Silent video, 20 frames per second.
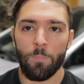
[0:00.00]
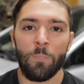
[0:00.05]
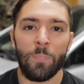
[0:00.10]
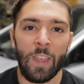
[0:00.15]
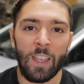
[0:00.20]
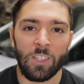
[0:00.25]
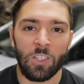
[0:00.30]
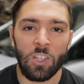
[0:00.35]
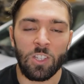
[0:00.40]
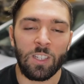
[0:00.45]

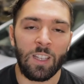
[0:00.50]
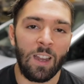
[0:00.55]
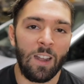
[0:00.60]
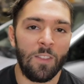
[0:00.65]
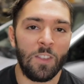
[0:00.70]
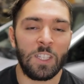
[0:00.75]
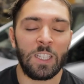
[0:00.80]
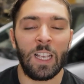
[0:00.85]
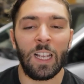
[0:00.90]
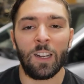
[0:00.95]
That's just kind
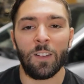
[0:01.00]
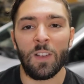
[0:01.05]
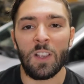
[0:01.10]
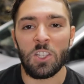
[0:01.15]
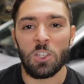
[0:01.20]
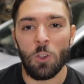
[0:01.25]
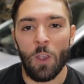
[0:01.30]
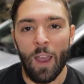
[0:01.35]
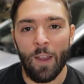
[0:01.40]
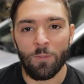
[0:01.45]
of the
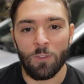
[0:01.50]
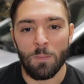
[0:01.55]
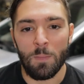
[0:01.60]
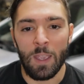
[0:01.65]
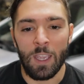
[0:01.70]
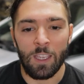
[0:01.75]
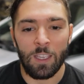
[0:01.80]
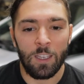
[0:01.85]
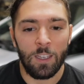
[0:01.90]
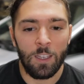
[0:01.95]
sacrifice you have to
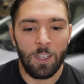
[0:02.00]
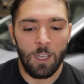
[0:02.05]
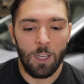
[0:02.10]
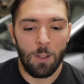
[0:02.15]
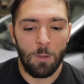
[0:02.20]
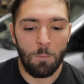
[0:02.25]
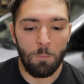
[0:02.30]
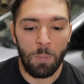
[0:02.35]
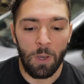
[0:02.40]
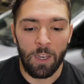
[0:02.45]
make.
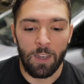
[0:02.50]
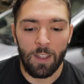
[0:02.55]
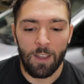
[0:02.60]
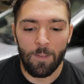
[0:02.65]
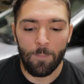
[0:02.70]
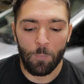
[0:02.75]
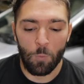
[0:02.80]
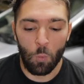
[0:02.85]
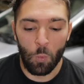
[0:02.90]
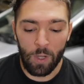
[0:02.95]
But
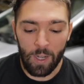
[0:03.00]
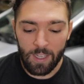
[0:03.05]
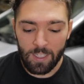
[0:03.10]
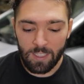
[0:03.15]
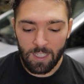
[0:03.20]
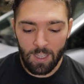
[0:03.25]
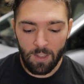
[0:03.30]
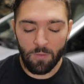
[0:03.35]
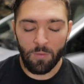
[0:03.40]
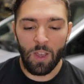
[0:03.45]
when I
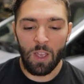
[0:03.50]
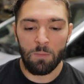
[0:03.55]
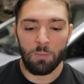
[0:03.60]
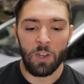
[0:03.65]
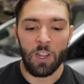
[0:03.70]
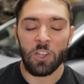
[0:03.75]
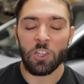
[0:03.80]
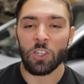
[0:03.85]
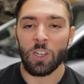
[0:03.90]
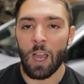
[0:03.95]
say
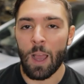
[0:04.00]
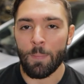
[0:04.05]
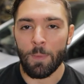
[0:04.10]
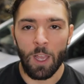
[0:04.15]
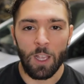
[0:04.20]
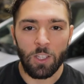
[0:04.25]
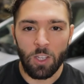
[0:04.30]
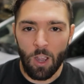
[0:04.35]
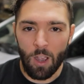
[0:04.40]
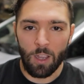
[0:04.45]
vibration, I'm
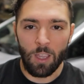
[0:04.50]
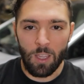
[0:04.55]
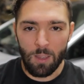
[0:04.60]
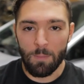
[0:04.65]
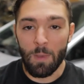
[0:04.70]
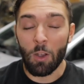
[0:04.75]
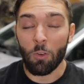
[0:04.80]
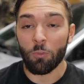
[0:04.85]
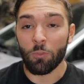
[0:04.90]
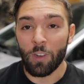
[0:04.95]
not talking
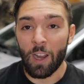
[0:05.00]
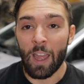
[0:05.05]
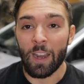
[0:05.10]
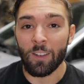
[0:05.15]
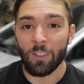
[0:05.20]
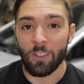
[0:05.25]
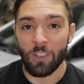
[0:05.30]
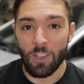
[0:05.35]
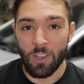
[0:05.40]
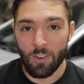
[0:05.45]
about
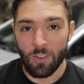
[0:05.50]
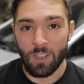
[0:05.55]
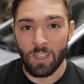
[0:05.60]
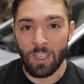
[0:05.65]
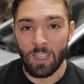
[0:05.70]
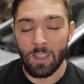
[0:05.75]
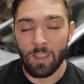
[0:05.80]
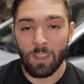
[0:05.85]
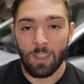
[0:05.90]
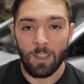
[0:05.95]
rattling your
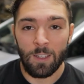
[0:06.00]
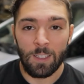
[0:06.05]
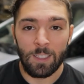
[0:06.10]
teeth.